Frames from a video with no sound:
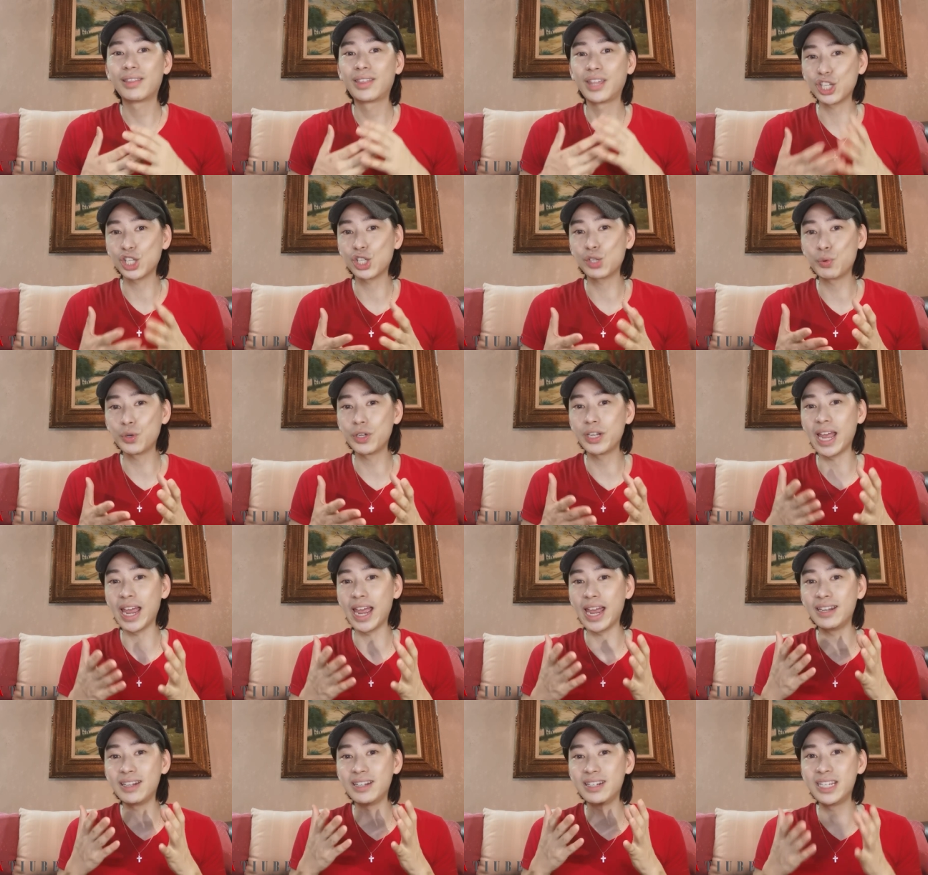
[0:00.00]
this would
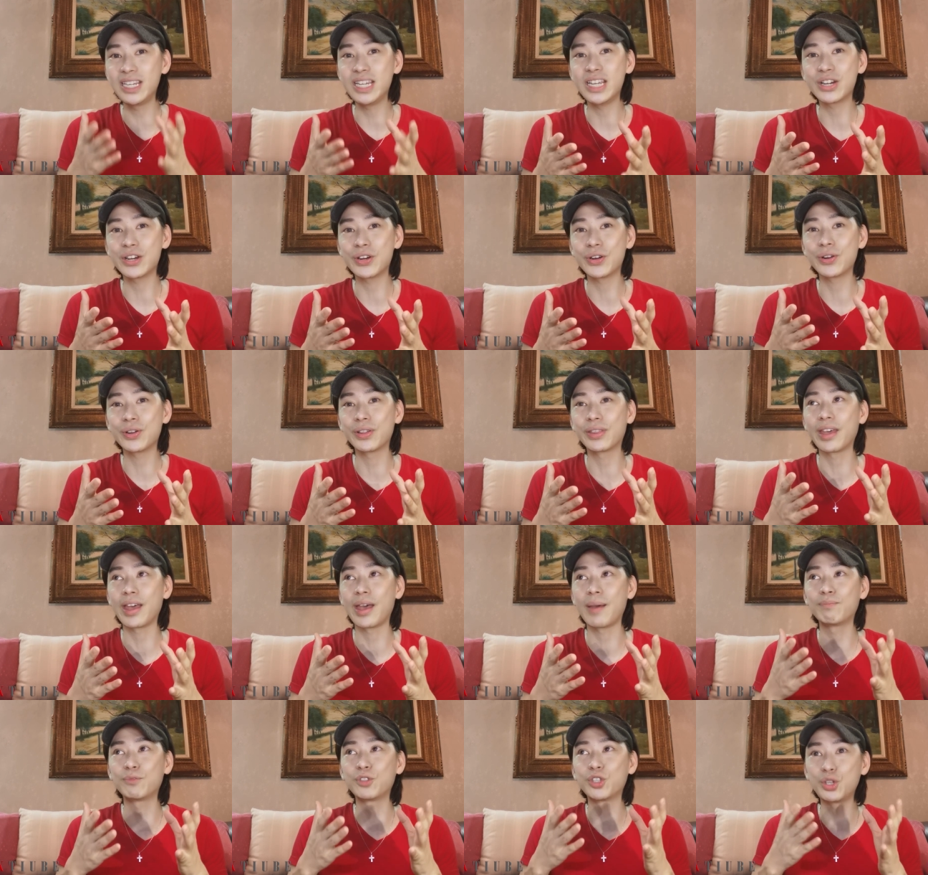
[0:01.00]
endear
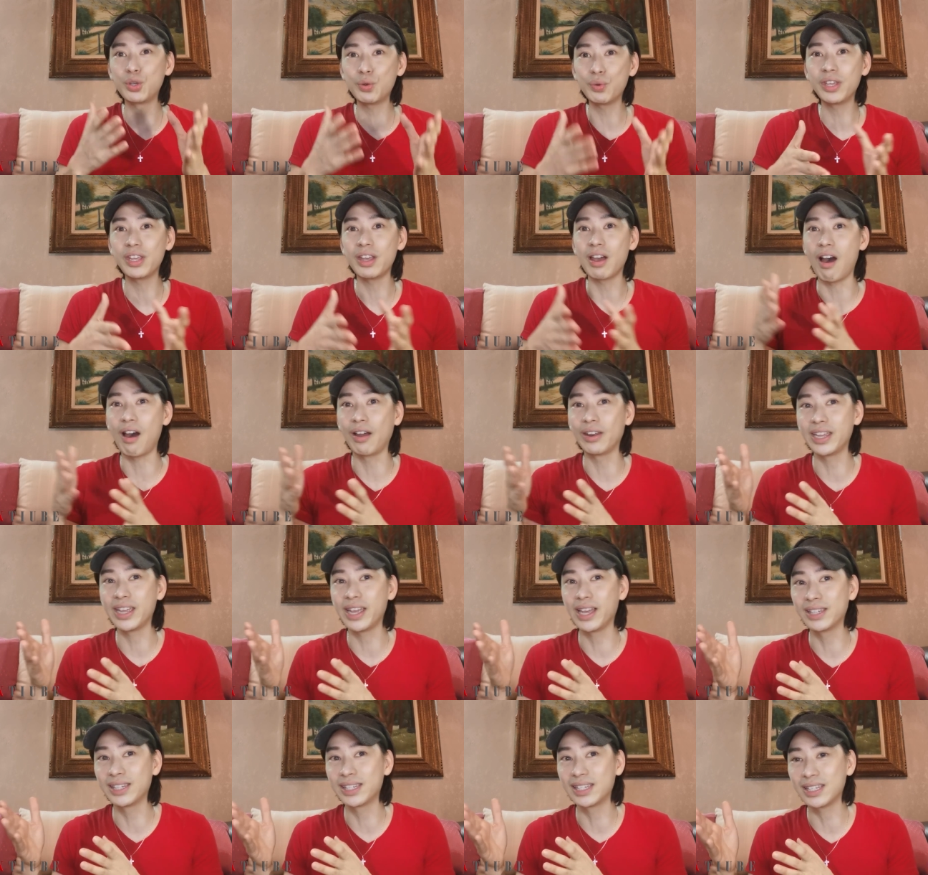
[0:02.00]
them to the
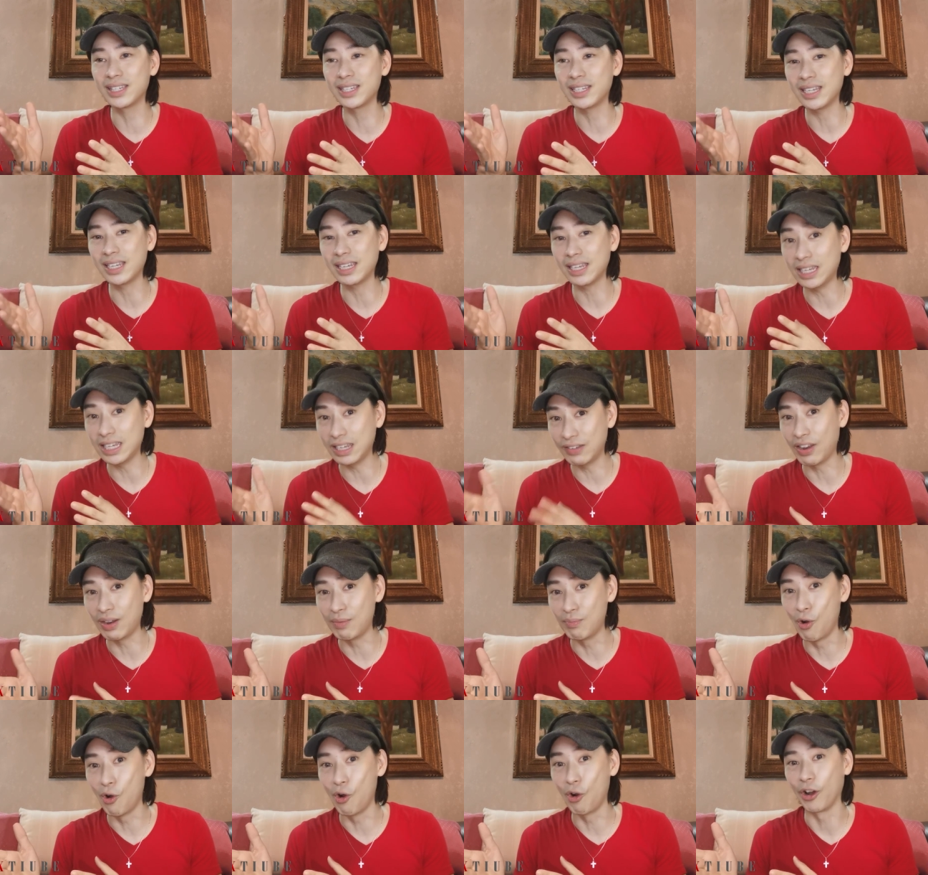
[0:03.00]
audience
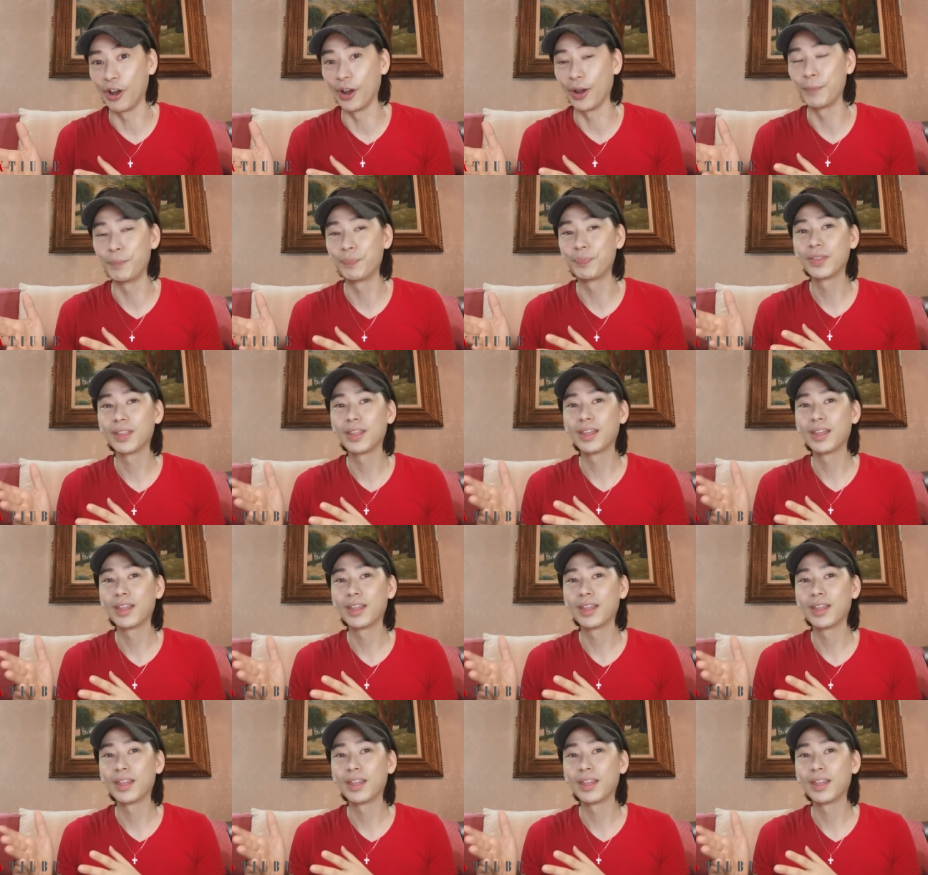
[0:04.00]
even more.